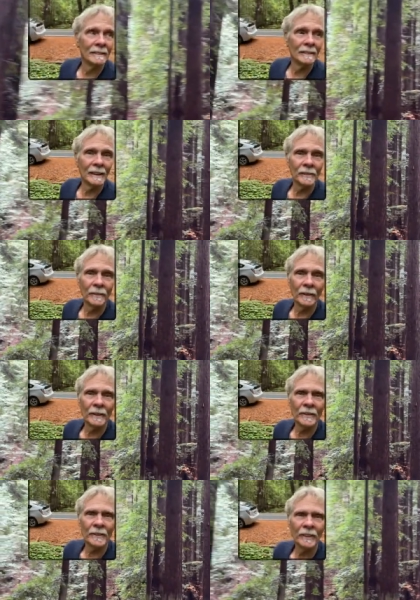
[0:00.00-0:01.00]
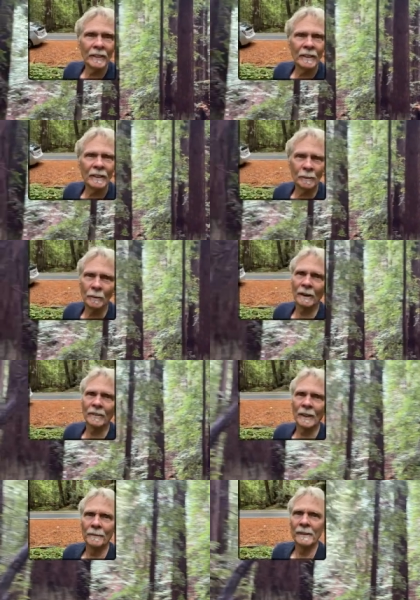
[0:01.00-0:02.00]
It's very still, well
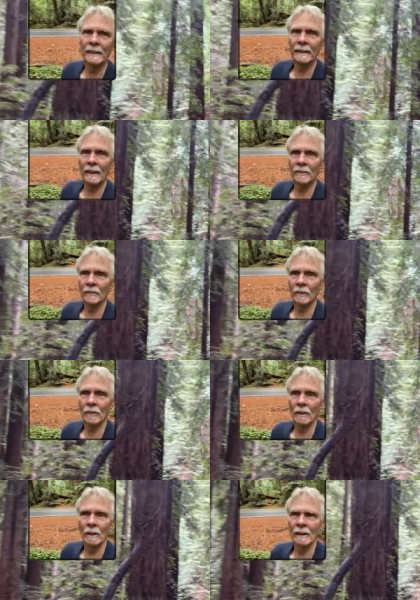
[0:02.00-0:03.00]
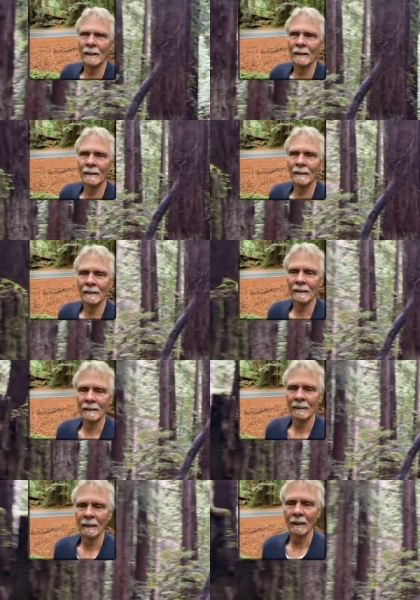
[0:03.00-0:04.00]
except for the occasional car.
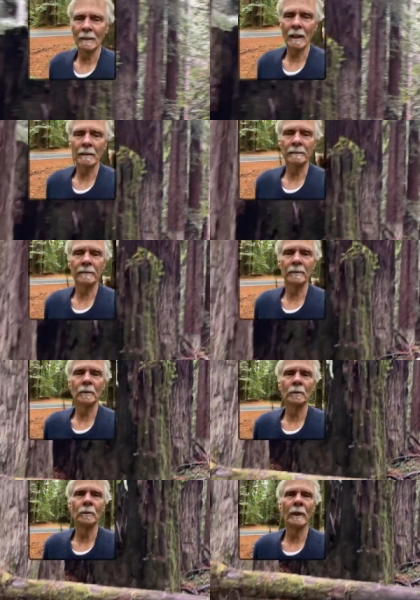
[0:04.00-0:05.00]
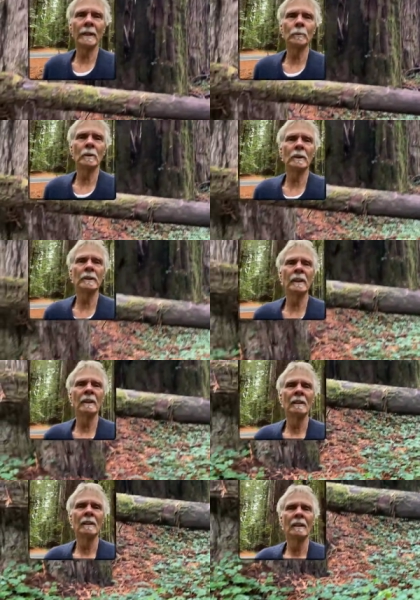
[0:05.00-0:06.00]
A lot of Redwood
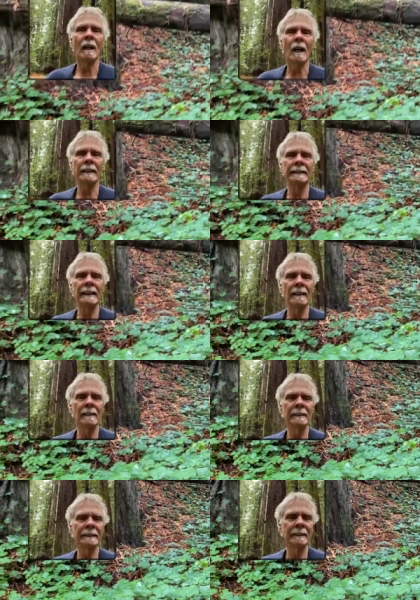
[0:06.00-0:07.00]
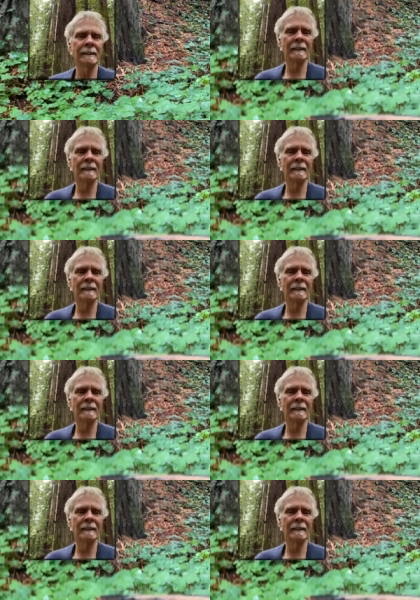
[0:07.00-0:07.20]
oxalis.